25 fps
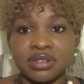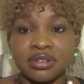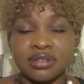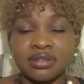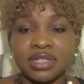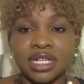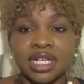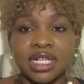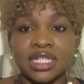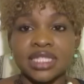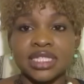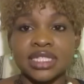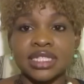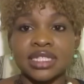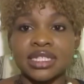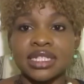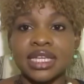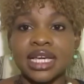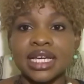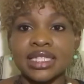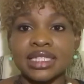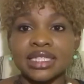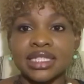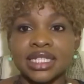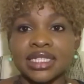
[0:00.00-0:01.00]
That's the
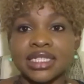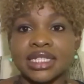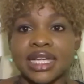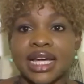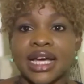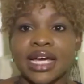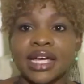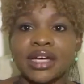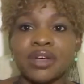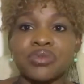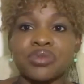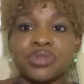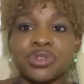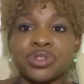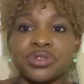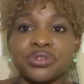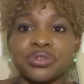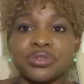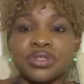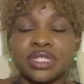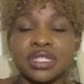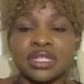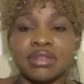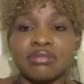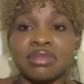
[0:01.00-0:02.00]
gas that I would
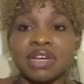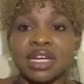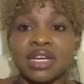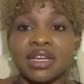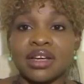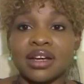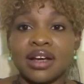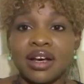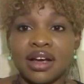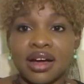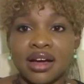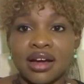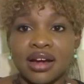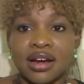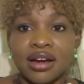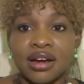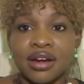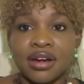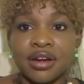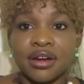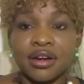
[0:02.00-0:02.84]
use in my car.